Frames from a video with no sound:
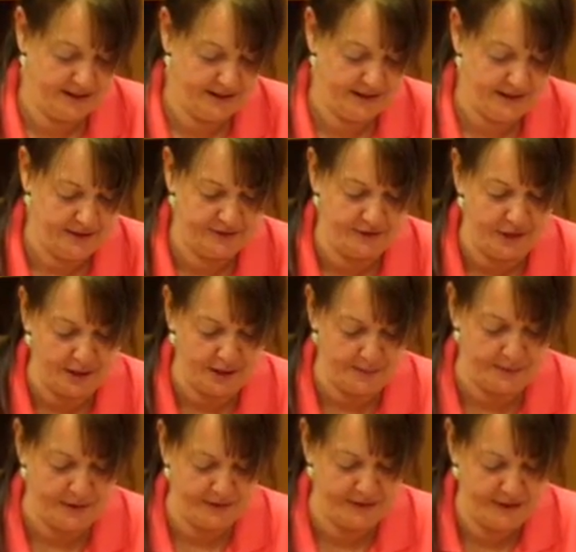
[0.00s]
A little dollop
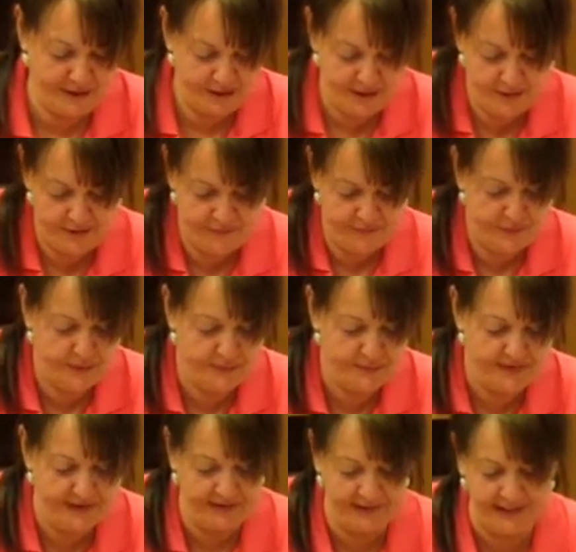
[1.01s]
on there.
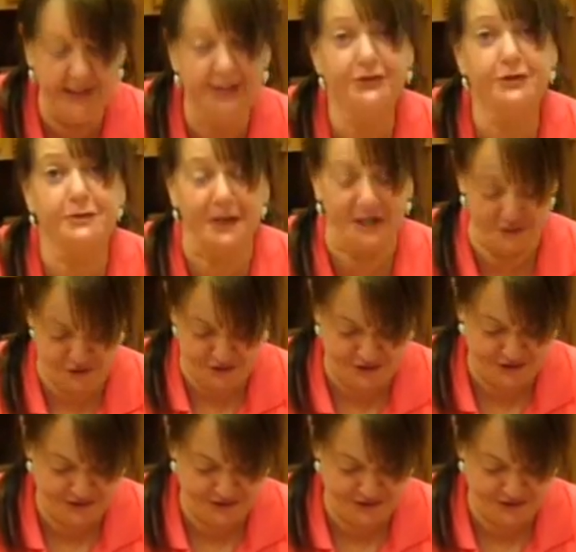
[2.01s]
Whoops, a little too much.